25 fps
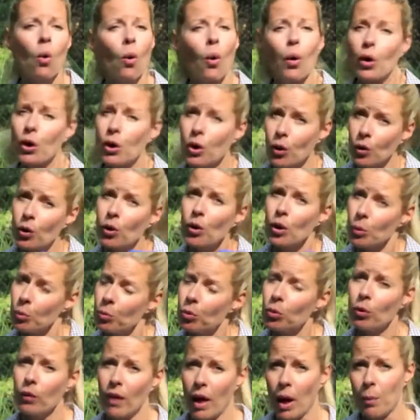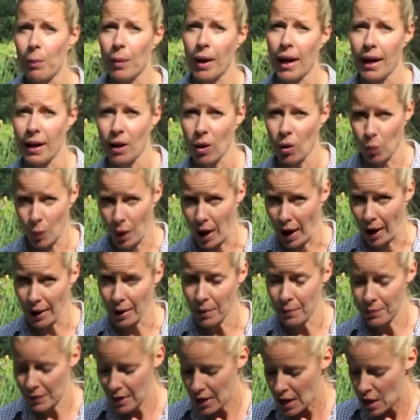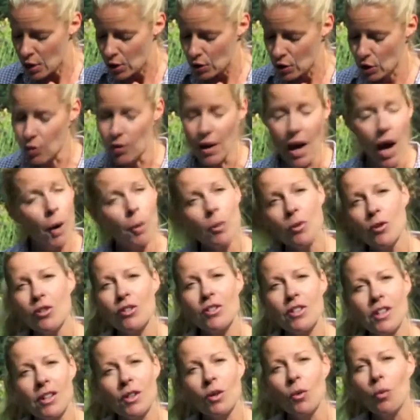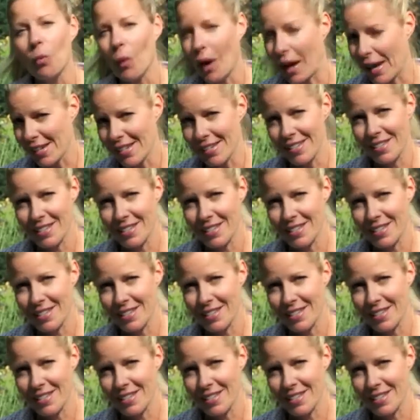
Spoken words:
or you're going to pull that paint away. So now we're just going to wait.